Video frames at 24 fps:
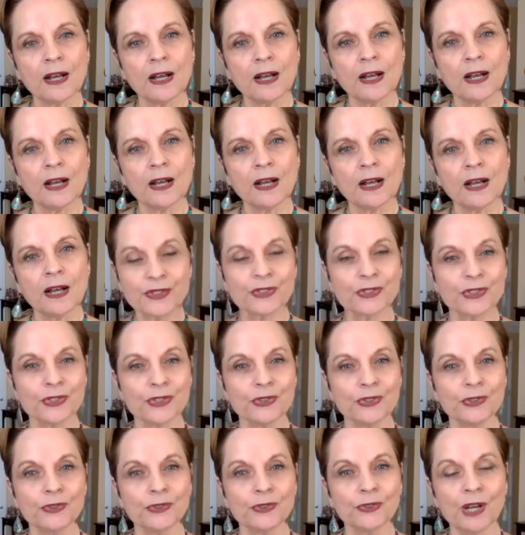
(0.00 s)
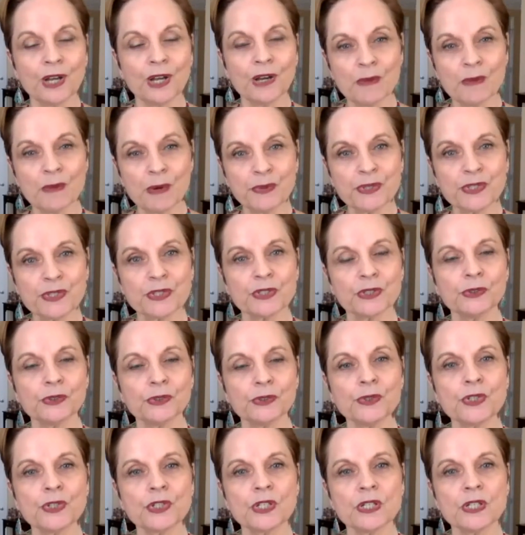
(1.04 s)
progress, to come
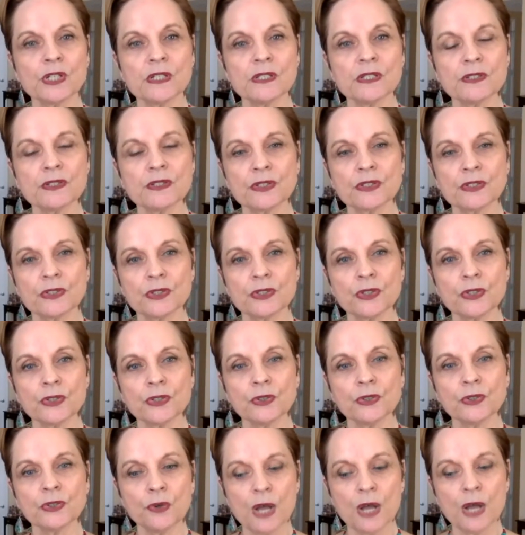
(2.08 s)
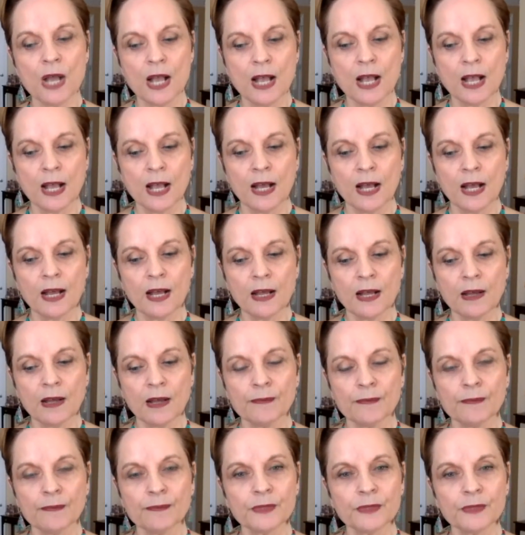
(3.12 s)
up with solutions, to
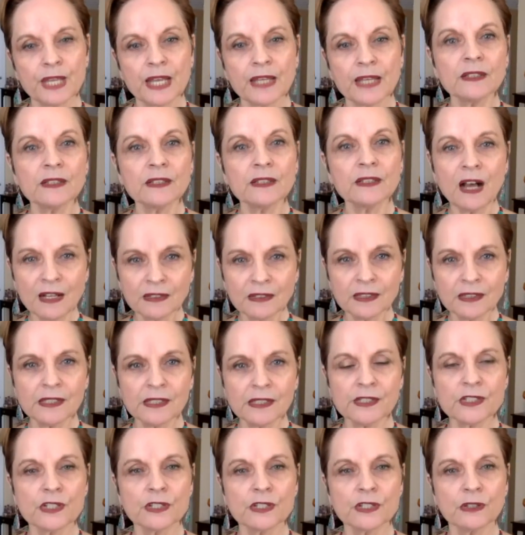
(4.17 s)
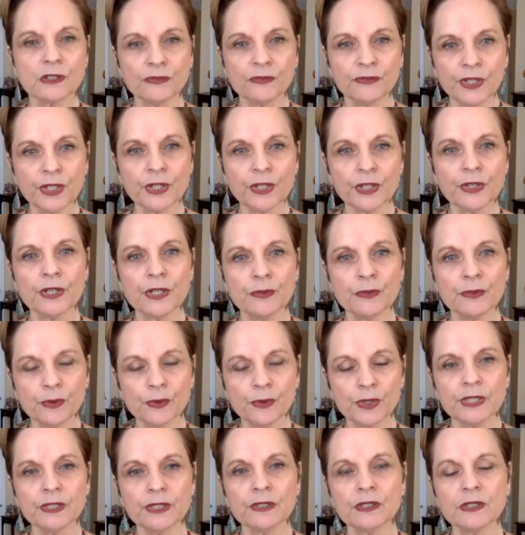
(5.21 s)
acknowledge the
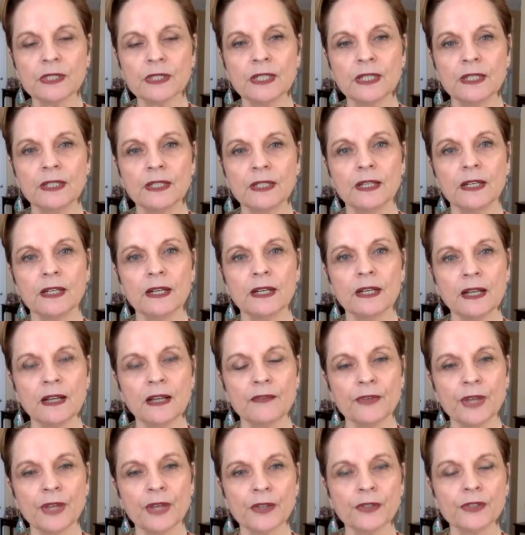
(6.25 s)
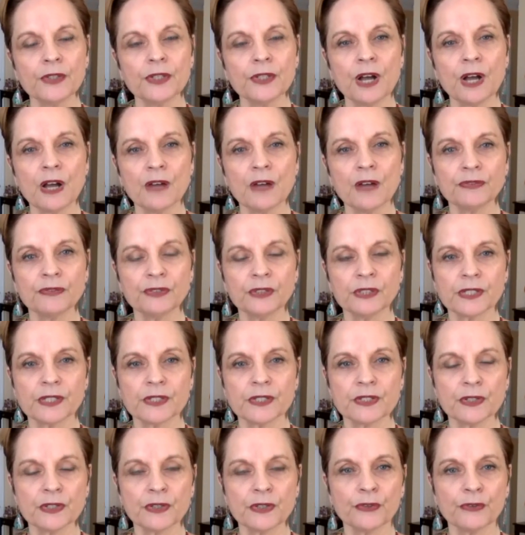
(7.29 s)
very real value
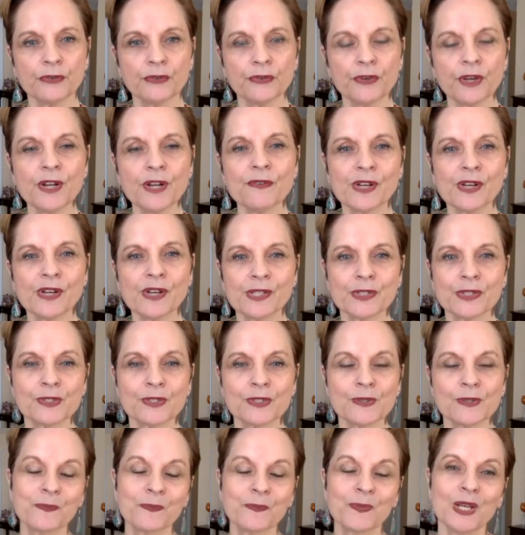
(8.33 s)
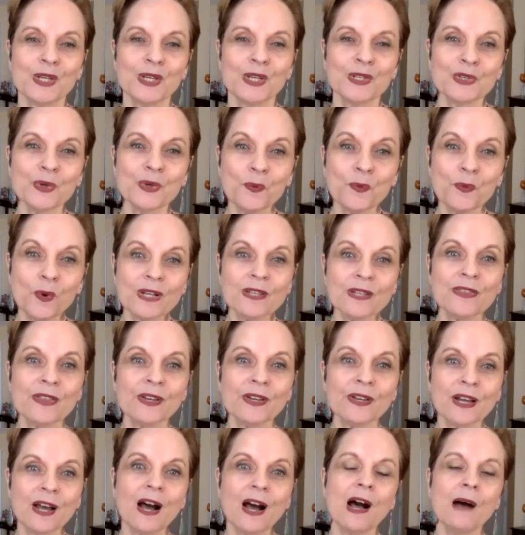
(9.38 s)
conflicts that are in front of us? So one of
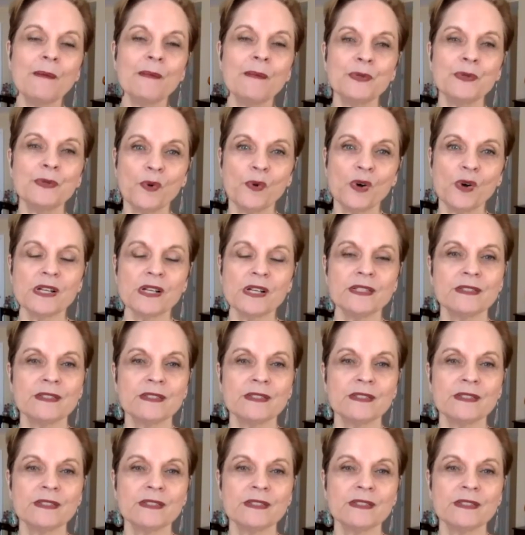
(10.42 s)
the common ones